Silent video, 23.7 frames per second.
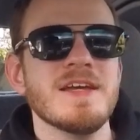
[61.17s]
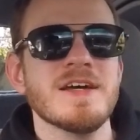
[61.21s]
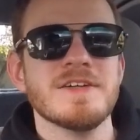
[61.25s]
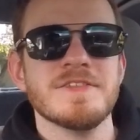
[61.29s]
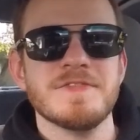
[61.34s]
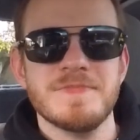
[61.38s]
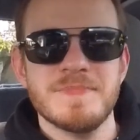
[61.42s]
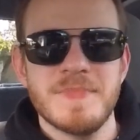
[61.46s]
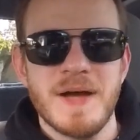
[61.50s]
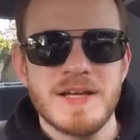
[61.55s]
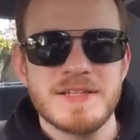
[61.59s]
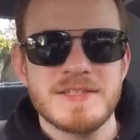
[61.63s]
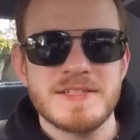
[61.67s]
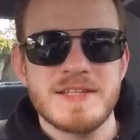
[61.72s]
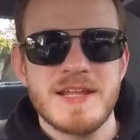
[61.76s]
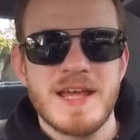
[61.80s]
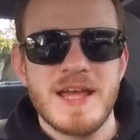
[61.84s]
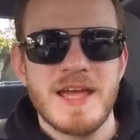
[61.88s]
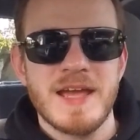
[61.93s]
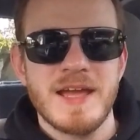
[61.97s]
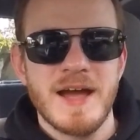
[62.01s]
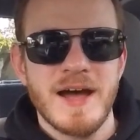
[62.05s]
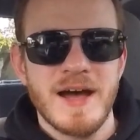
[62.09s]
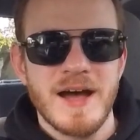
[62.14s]
of
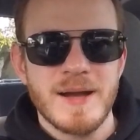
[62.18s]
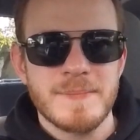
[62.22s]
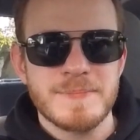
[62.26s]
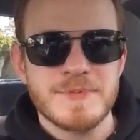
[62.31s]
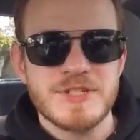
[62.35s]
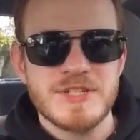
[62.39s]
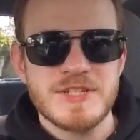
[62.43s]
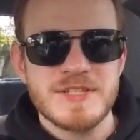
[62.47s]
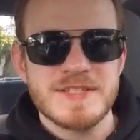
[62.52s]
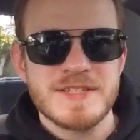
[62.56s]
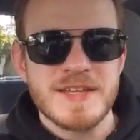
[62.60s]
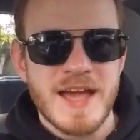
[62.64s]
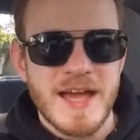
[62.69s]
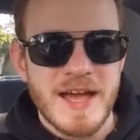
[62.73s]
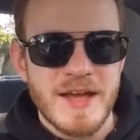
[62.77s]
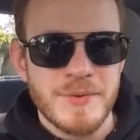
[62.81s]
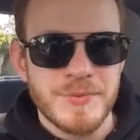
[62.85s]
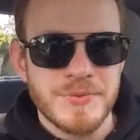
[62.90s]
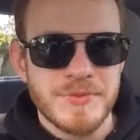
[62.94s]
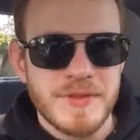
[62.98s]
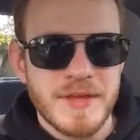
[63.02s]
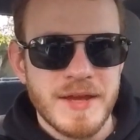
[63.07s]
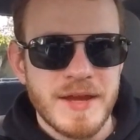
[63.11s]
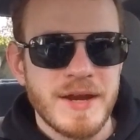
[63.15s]
Mustang options out
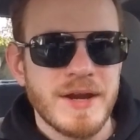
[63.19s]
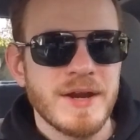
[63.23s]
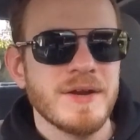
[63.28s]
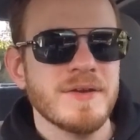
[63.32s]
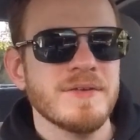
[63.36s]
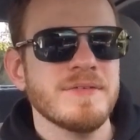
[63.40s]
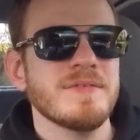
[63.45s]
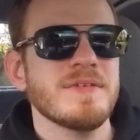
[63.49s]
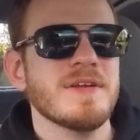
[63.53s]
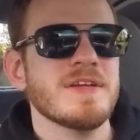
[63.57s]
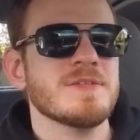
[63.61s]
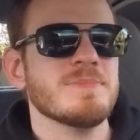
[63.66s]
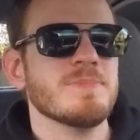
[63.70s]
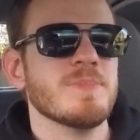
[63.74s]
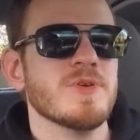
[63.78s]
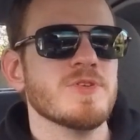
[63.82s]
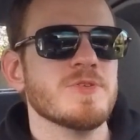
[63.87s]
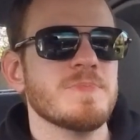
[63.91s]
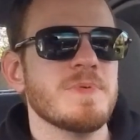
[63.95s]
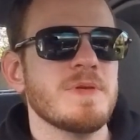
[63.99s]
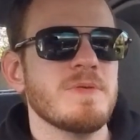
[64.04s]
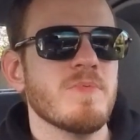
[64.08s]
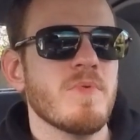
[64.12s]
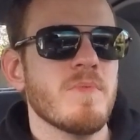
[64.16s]
there, as
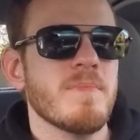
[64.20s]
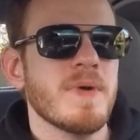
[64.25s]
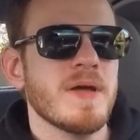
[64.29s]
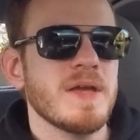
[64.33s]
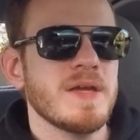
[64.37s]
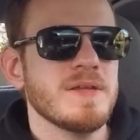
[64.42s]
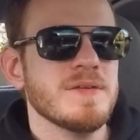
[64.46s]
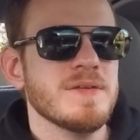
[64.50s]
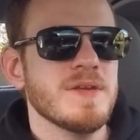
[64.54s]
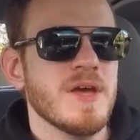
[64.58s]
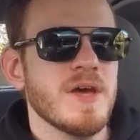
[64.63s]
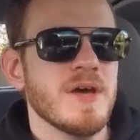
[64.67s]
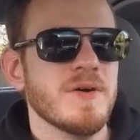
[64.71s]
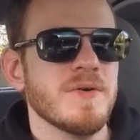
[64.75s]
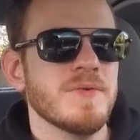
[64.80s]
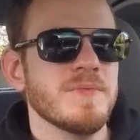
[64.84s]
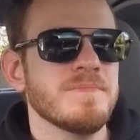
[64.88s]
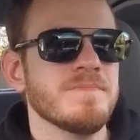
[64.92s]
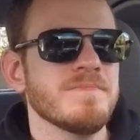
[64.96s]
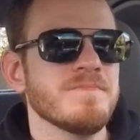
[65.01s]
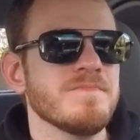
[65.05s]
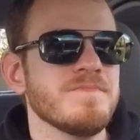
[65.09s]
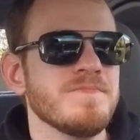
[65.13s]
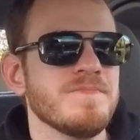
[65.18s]
most people might know.
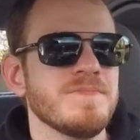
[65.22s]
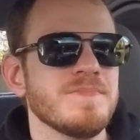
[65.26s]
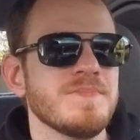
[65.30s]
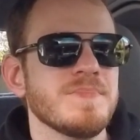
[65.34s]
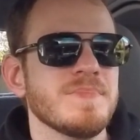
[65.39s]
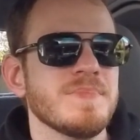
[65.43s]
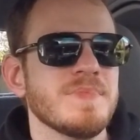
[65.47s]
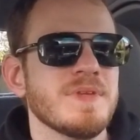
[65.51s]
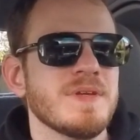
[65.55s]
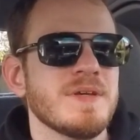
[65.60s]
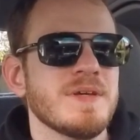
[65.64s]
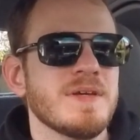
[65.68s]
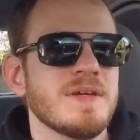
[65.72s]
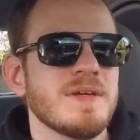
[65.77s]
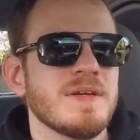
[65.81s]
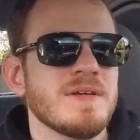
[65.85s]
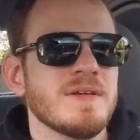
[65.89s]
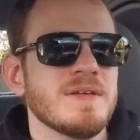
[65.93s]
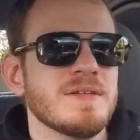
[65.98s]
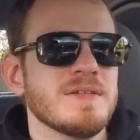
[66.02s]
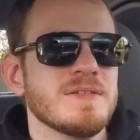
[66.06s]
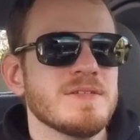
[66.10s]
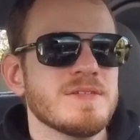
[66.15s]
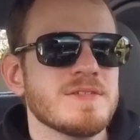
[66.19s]

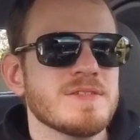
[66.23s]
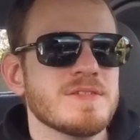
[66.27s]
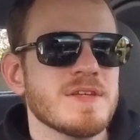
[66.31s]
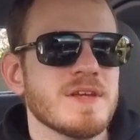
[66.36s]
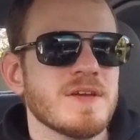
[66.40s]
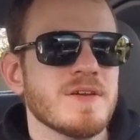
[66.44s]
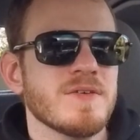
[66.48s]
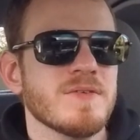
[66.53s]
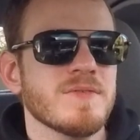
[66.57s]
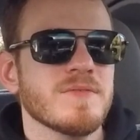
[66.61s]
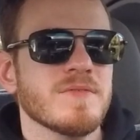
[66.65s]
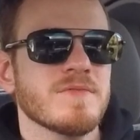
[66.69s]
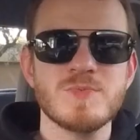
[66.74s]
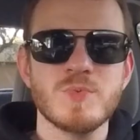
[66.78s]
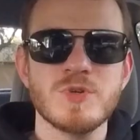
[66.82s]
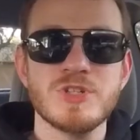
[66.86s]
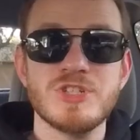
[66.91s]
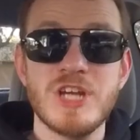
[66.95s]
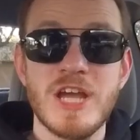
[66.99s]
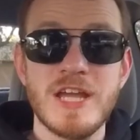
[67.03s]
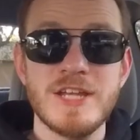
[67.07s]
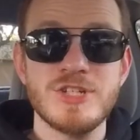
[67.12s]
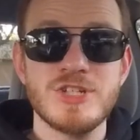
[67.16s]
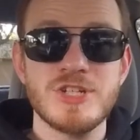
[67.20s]
So, which
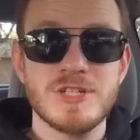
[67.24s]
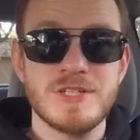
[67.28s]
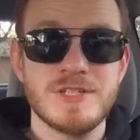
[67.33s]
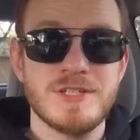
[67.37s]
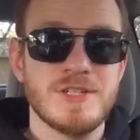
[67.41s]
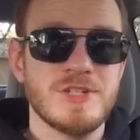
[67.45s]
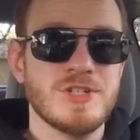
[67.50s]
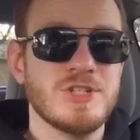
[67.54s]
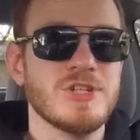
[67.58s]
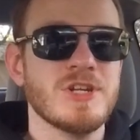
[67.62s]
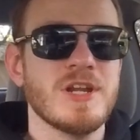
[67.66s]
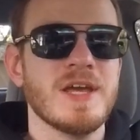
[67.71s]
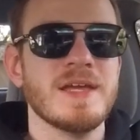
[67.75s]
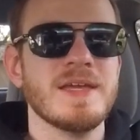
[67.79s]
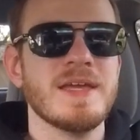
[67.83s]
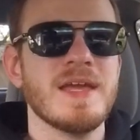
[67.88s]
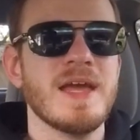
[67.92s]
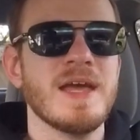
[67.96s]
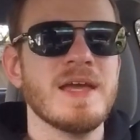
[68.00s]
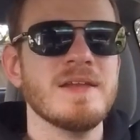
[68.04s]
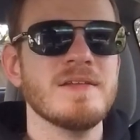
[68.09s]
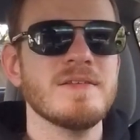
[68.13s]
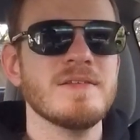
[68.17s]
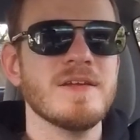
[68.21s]
engine should I
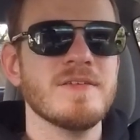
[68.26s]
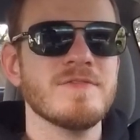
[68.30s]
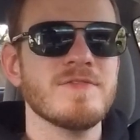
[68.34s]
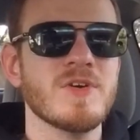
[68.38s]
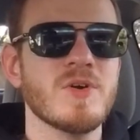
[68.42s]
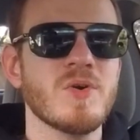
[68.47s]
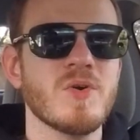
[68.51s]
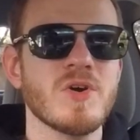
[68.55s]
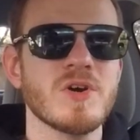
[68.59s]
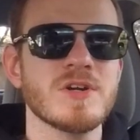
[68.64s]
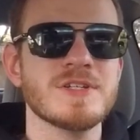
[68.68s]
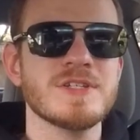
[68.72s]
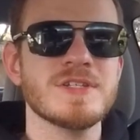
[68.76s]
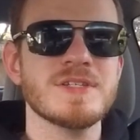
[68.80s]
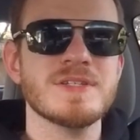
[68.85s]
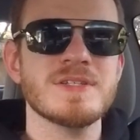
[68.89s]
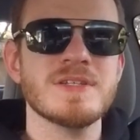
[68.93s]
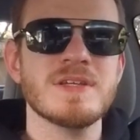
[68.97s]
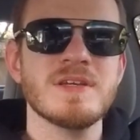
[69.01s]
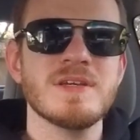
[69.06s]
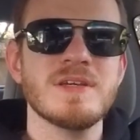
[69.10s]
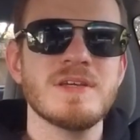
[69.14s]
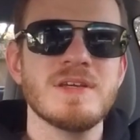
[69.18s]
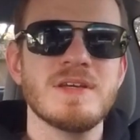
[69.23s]
get? Now, of course,
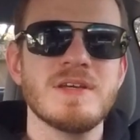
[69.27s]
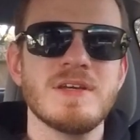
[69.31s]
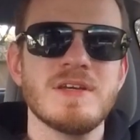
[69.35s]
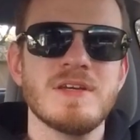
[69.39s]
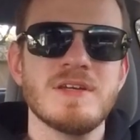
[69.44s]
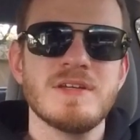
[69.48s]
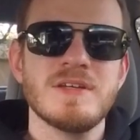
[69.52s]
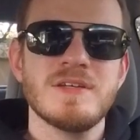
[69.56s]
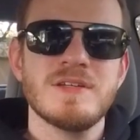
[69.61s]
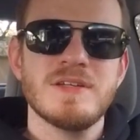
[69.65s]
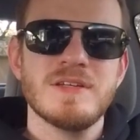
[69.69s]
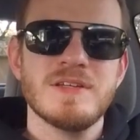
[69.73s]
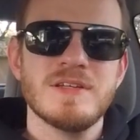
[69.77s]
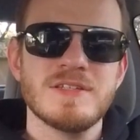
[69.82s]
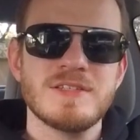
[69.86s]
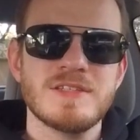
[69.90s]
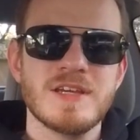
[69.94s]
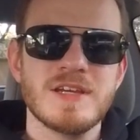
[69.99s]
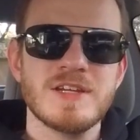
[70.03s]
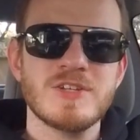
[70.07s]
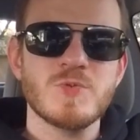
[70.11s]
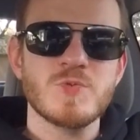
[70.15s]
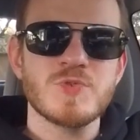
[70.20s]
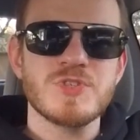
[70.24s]
I
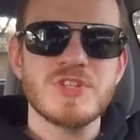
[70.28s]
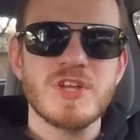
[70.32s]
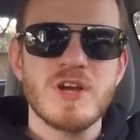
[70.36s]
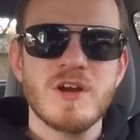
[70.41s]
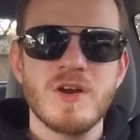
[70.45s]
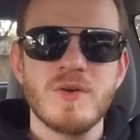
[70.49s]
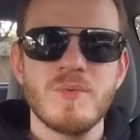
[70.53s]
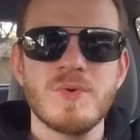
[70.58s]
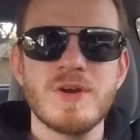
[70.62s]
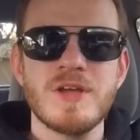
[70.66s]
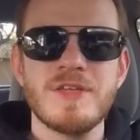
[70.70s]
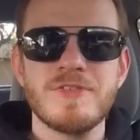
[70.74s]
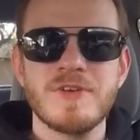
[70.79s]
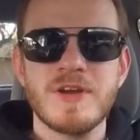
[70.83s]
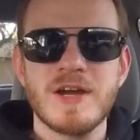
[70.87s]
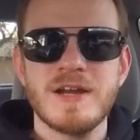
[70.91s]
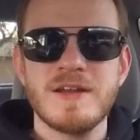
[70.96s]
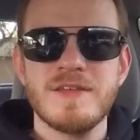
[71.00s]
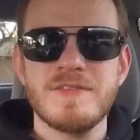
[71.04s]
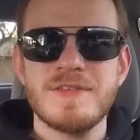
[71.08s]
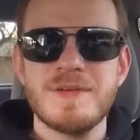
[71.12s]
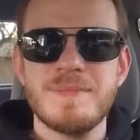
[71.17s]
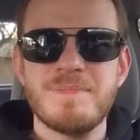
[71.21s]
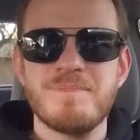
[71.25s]
guess we'll start with kind
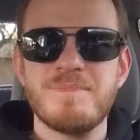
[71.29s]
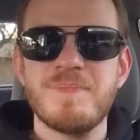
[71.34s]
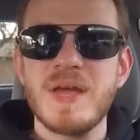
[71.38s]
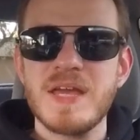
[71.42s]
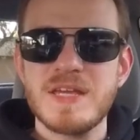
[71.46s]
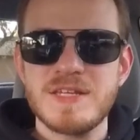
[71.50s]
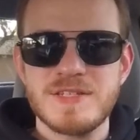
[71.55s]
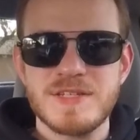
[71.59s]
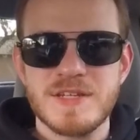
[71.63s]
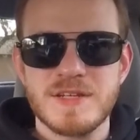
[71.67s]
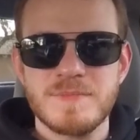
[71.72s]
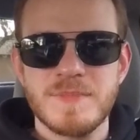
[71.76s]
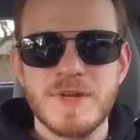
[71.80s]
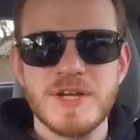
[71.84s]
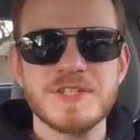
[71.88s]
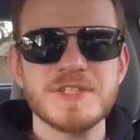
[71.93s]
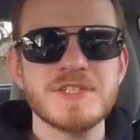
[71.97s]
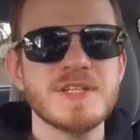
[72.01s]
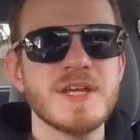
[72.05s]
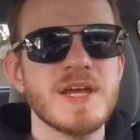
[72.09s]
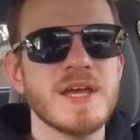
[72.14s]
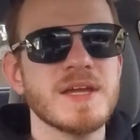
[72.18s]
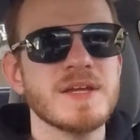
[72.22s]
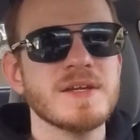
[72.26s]
of the basic
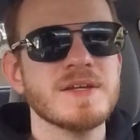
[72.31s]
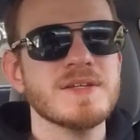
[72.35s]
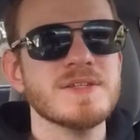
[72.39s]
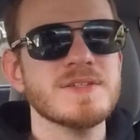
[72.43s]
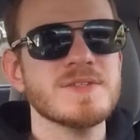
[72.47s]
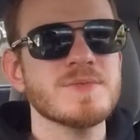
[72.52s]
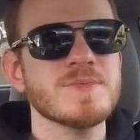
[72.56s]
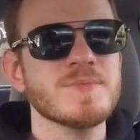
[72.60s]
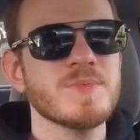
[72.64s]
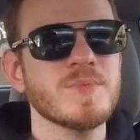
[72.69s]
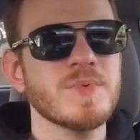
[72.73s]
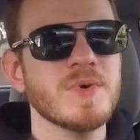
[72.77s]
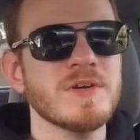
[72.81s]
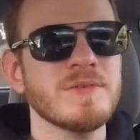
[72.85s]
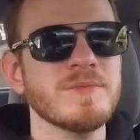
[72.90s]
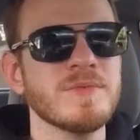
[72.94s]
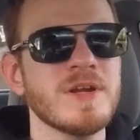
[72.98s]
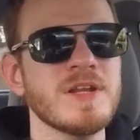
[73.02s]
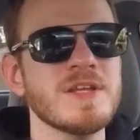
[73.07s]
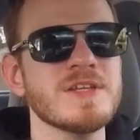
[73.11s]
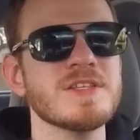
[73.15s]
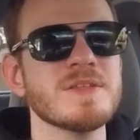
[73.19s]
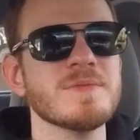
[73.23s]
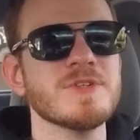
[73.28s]
Mustang, because what
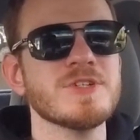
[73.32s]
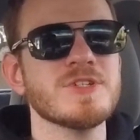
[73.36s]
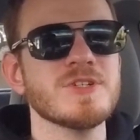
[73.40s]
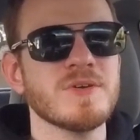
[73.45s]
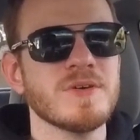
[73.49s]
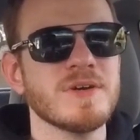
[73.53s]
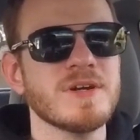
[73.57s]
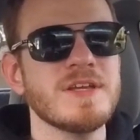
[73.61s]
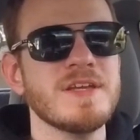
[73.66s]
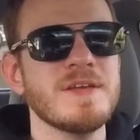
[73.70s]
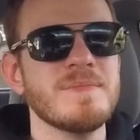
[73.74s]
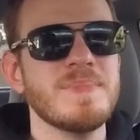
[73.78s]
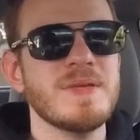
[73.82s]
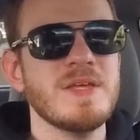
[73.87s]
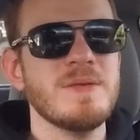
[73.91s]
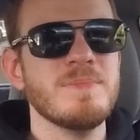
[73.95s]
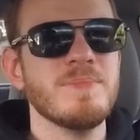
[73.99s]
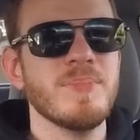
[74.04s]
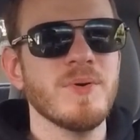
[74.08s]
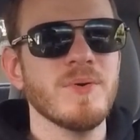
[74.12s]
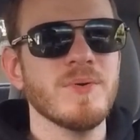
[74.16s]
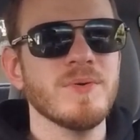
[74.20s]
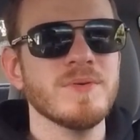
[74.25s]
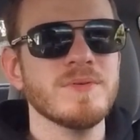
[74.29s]
do the majority of
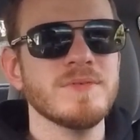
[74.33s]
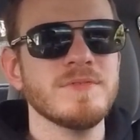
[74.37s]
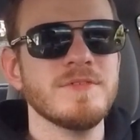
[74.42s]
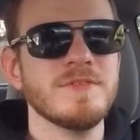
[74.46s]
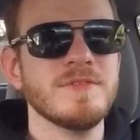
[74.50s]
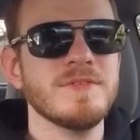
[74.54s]
people